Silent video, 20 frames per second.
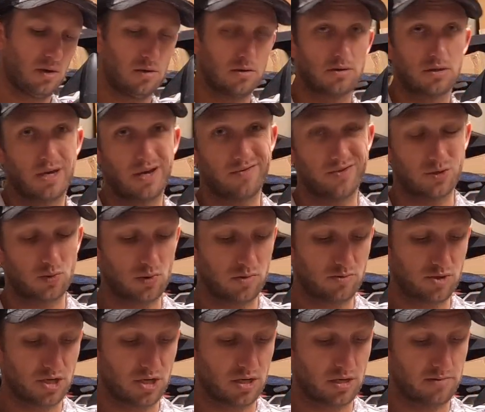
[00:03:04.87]
It's kind of a
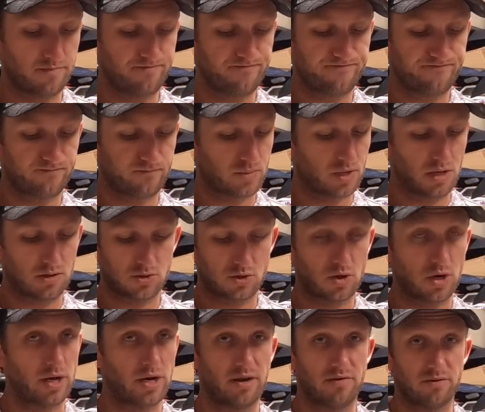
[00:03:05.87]
swim jig. It's
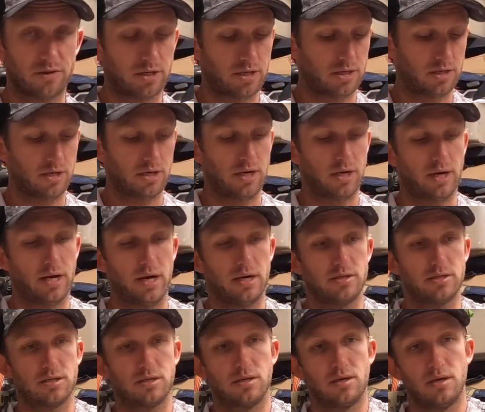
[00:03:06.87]
trying everything today,
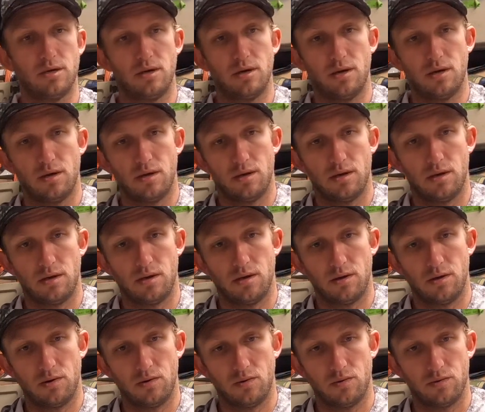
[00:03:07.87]
guys,
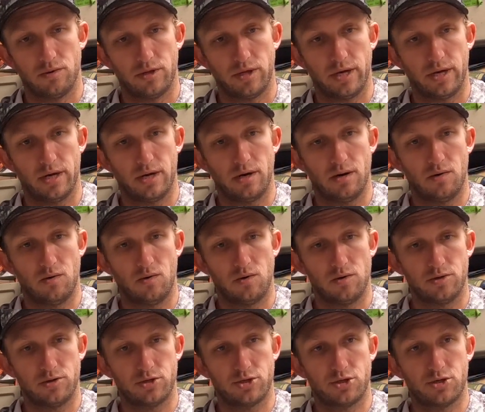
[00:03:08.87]
with a
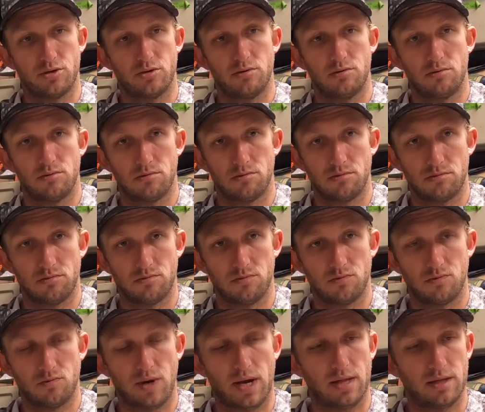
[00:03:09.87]
orange
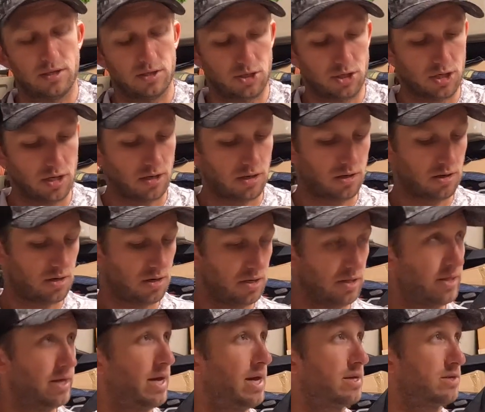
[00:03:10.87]
rattling chunk
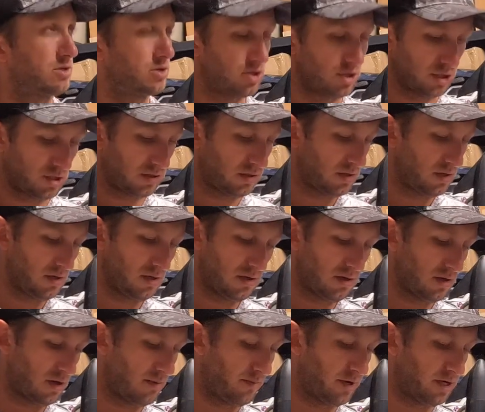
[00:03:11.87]
on that. So just
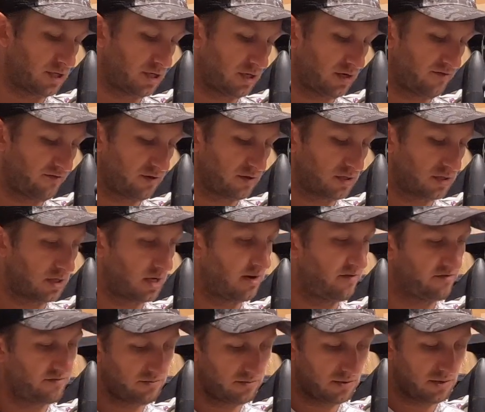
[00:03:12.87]
a bunch of different
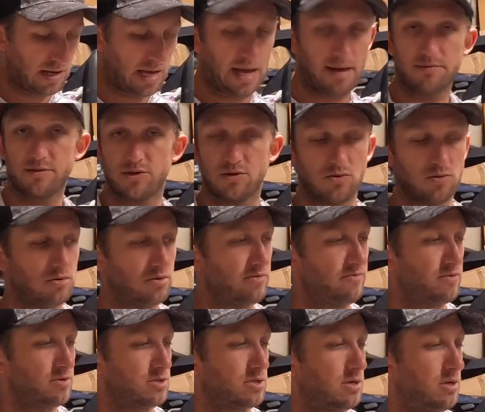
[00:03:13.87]
stuff. Absolutely
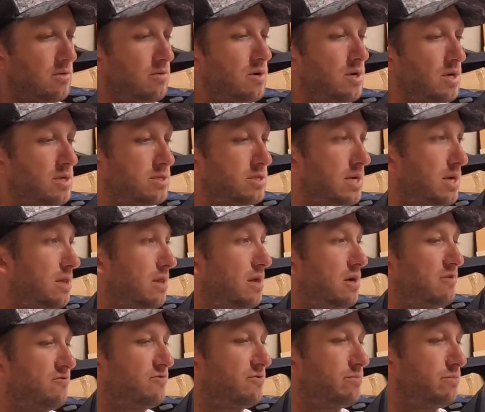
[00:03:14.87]
versatile rods. I
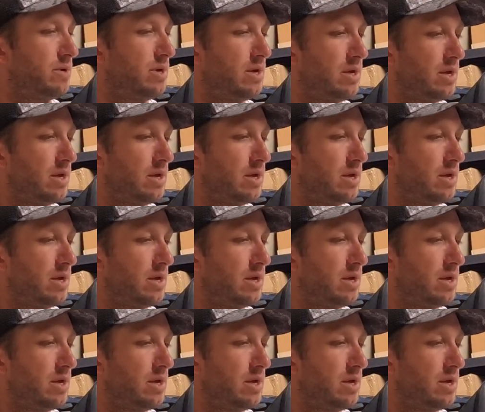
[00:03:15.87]
love them.